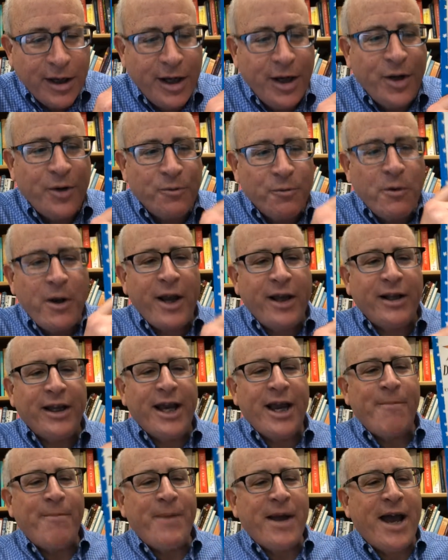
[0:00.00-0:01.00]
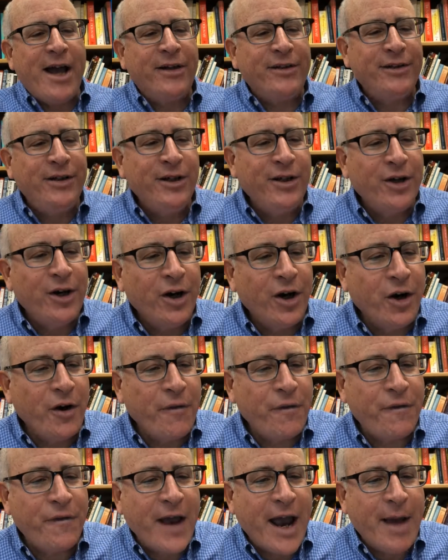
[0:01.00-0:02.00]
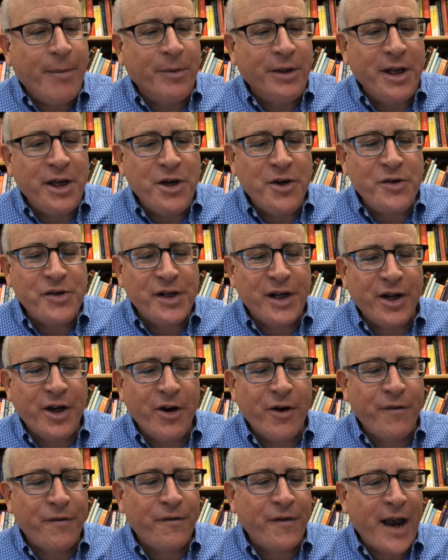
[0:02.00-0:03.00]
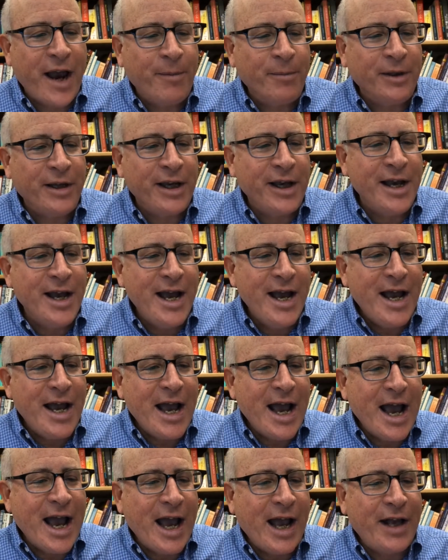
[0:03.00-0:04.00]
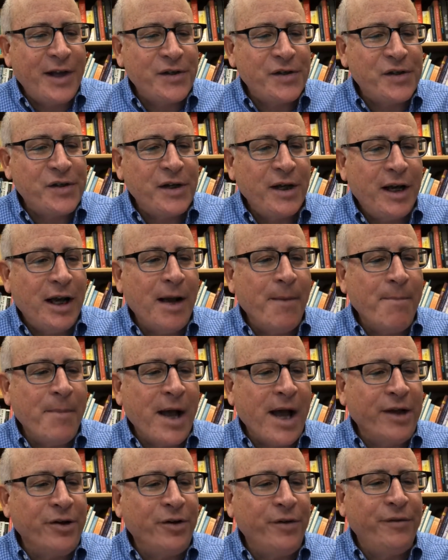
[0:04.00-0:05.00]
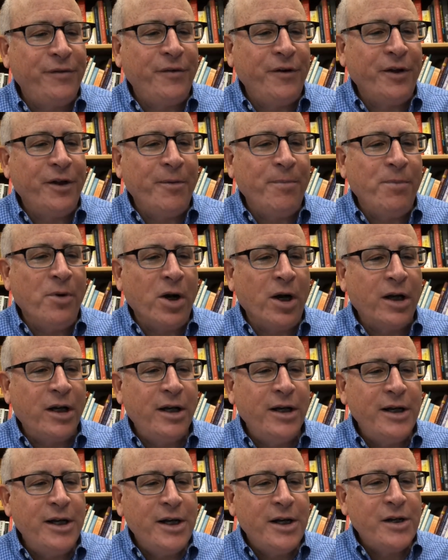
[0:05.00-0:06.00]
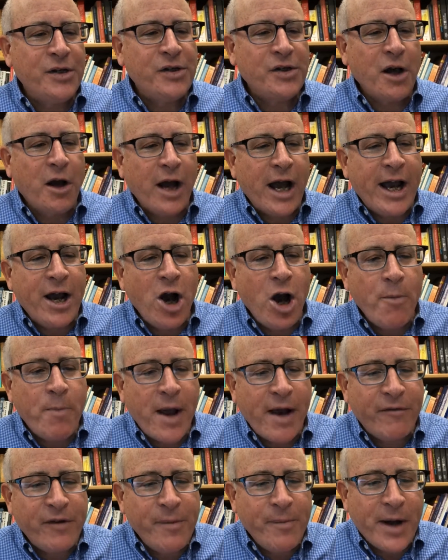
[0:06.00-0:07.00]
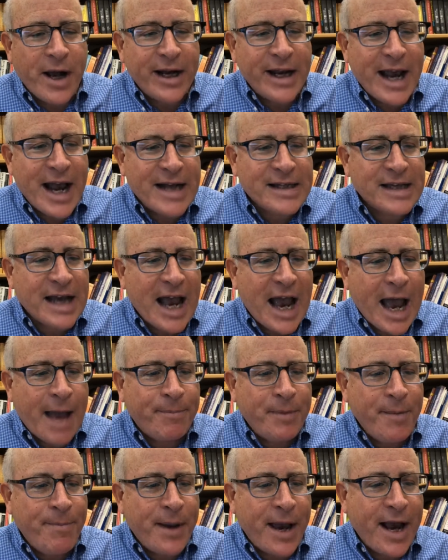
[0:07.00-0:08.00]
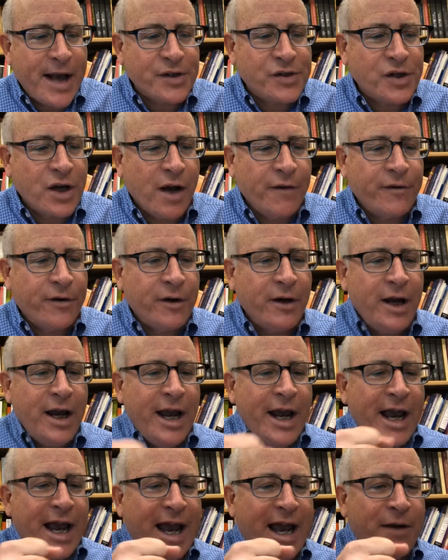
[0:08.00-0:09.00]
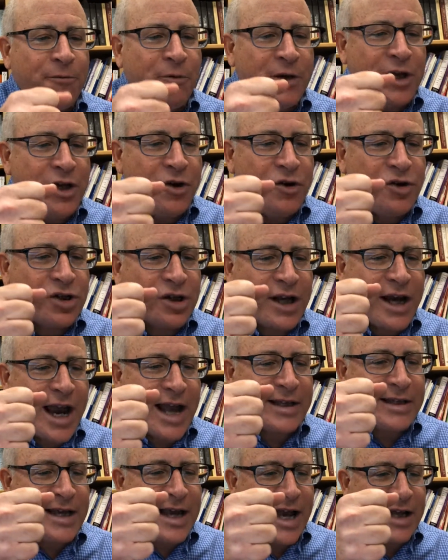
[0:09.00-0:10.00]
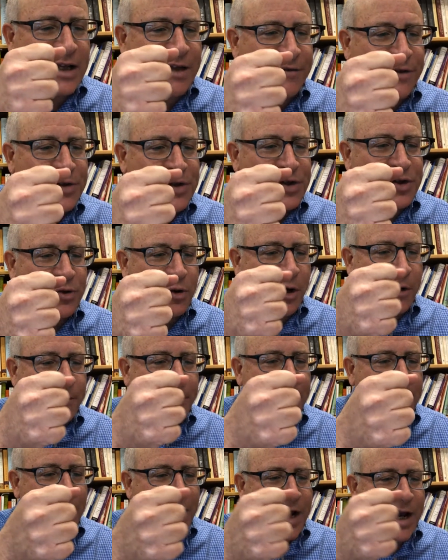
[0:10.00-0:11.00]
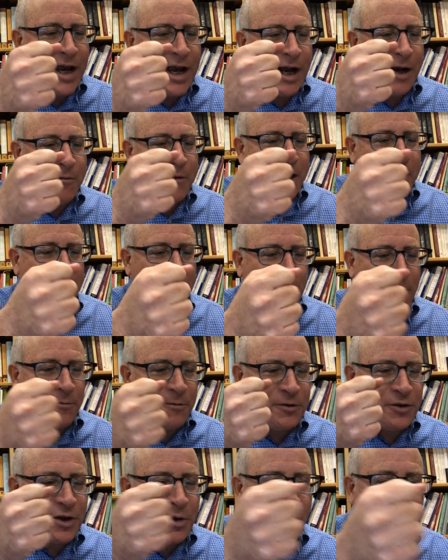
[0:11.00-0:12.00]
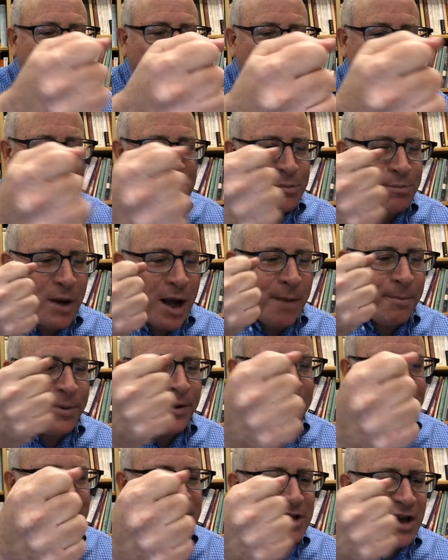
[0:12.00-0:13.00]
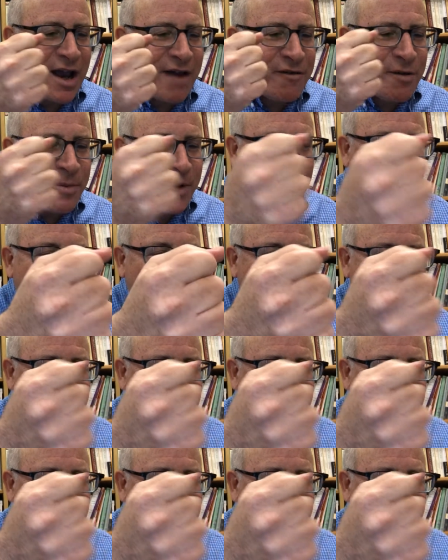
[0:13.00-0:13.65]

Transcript: really about her family, using her family as a model for the book. So I hope everybody has a happy Passover. And we usually, at the end of a story, uh, uh, do a fist bump. So everybody